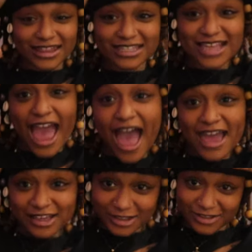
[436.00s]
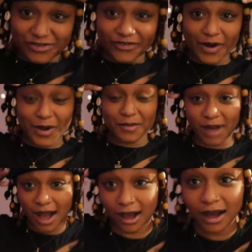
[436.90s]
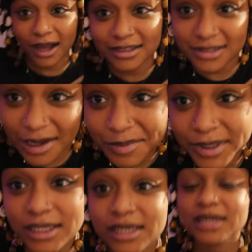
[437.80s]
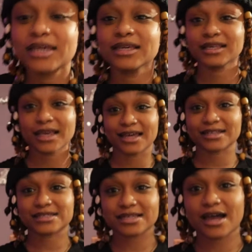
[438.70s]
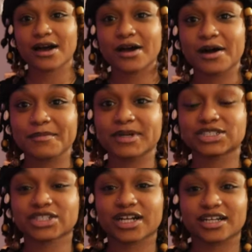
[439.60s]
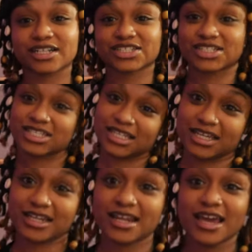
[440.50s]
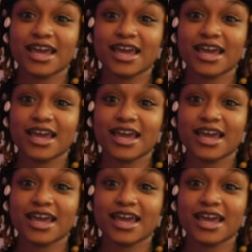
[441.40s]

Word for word: This hat is from Hot Topic. Yes. Um, shirt, Shein.